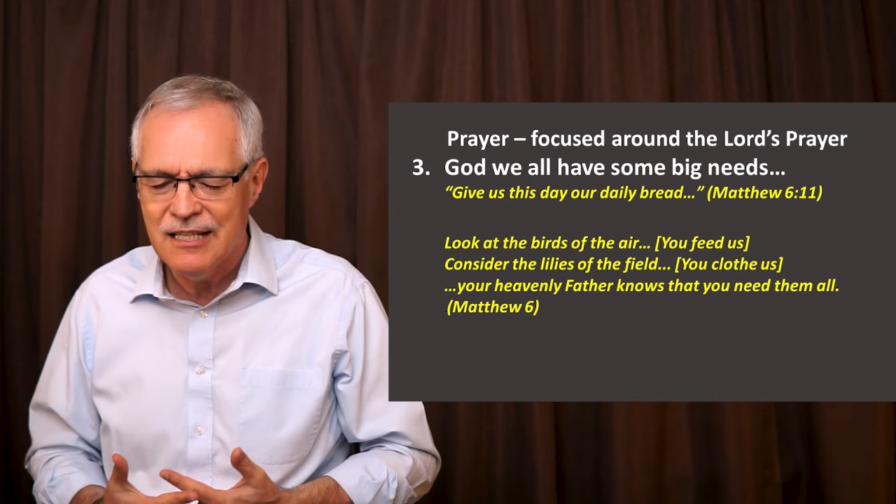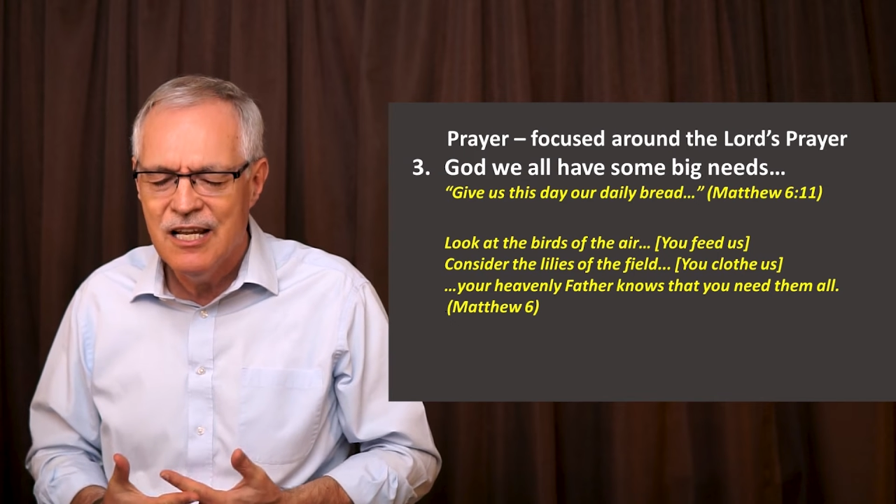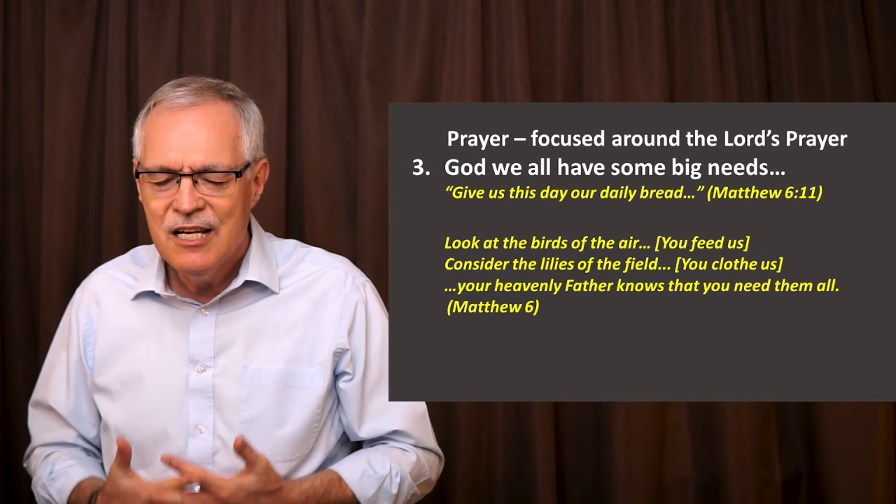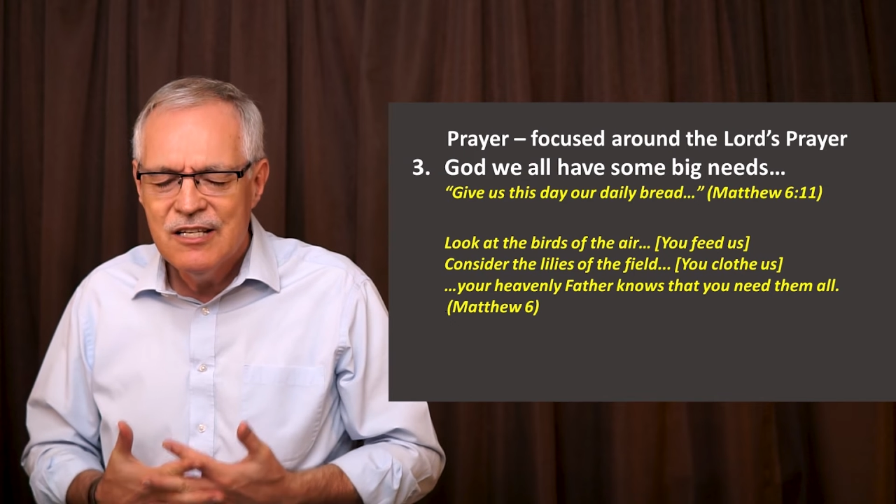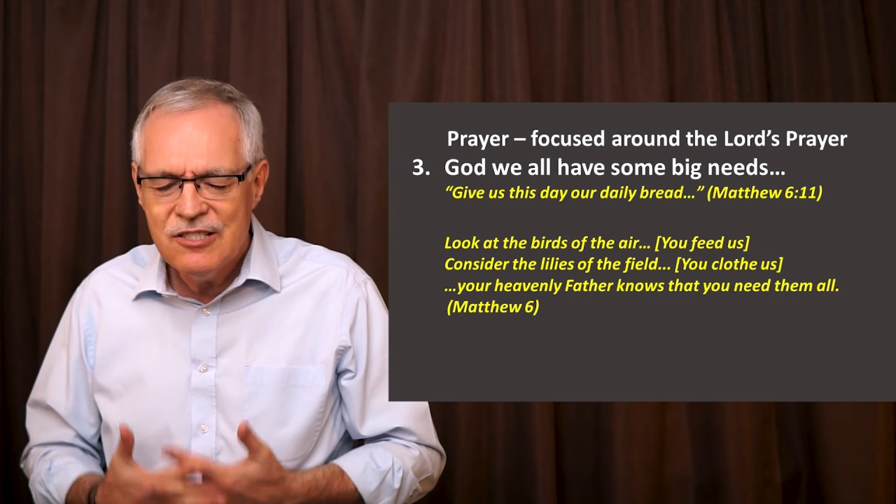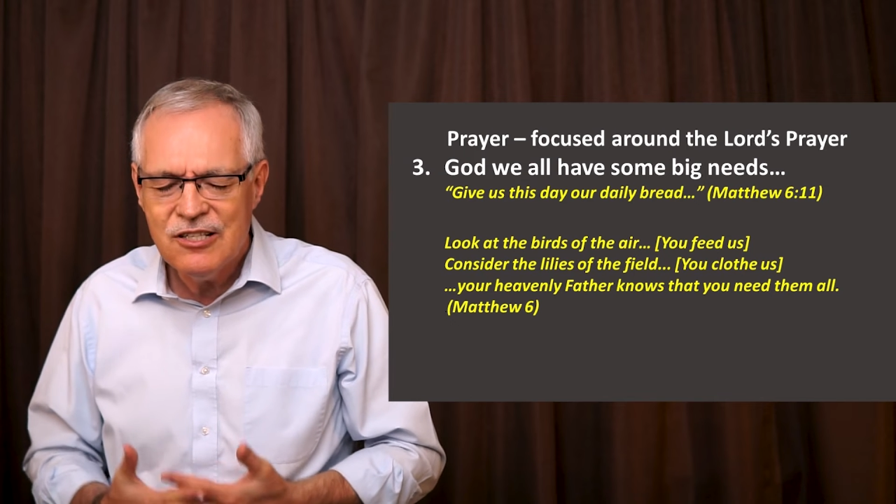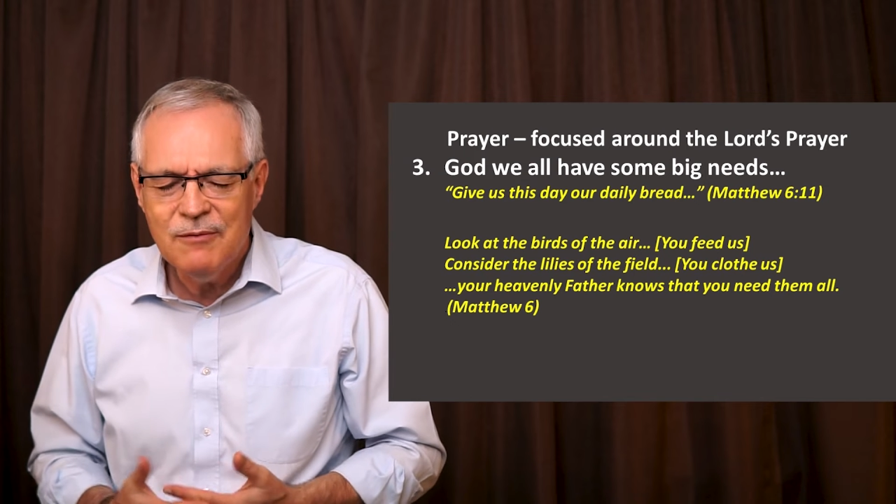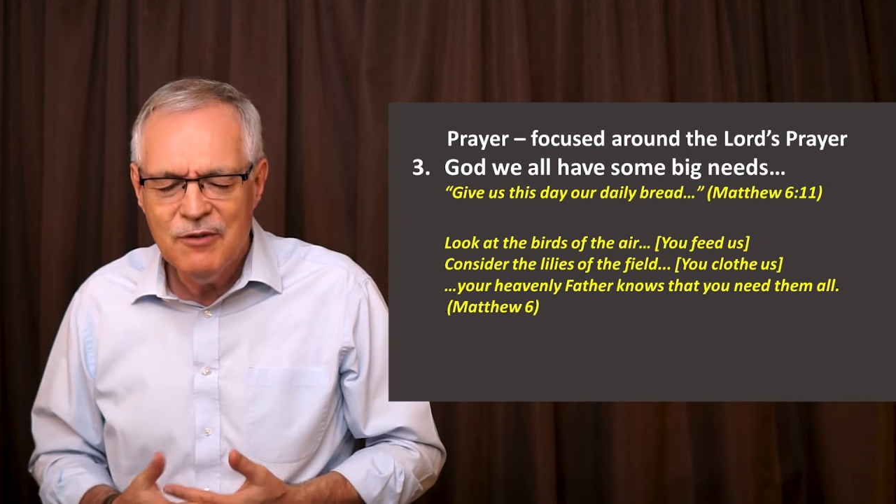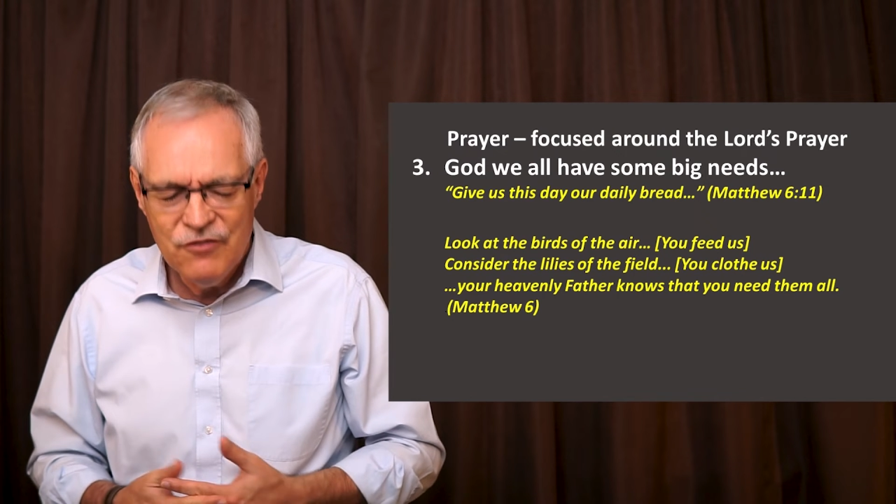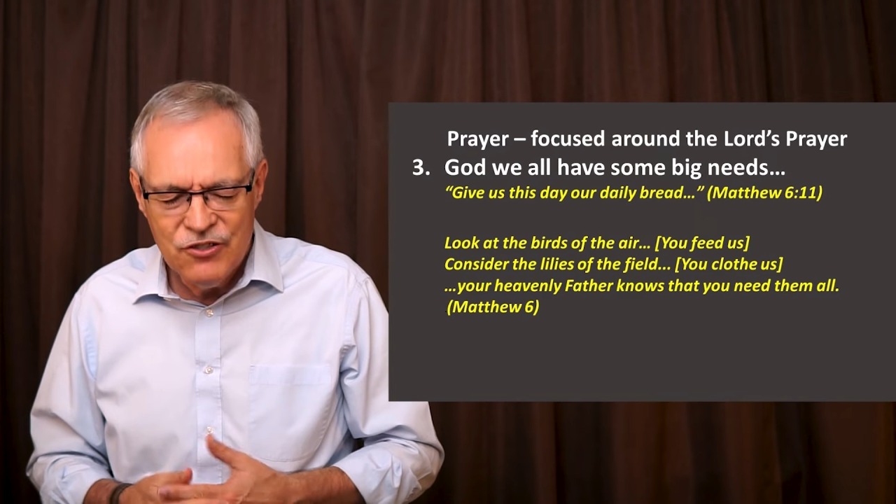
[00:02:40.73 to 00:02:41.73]
and
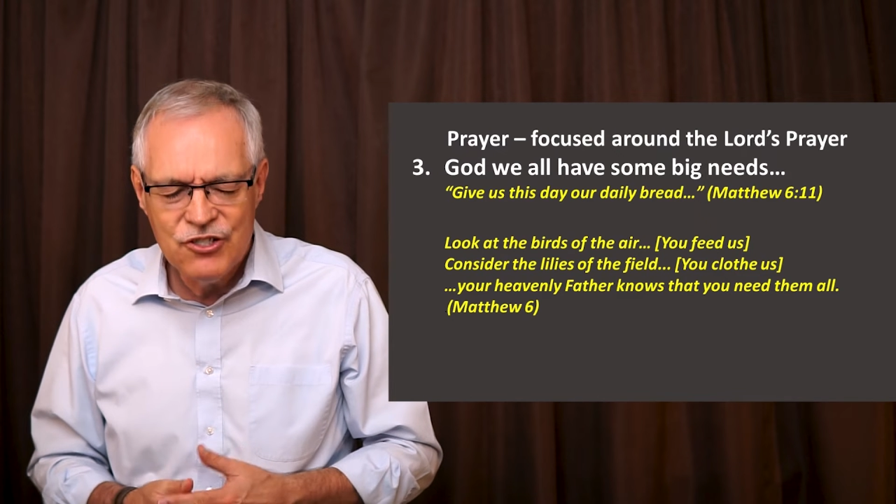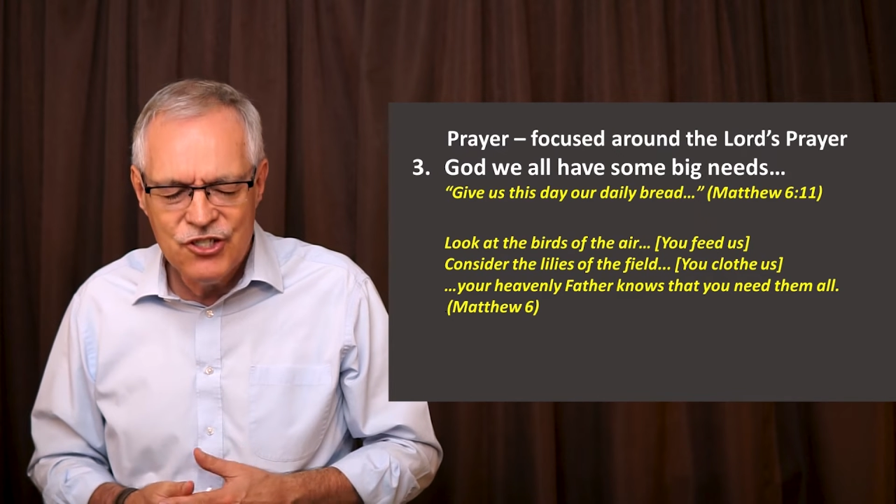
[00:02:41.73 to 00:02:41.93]
some of your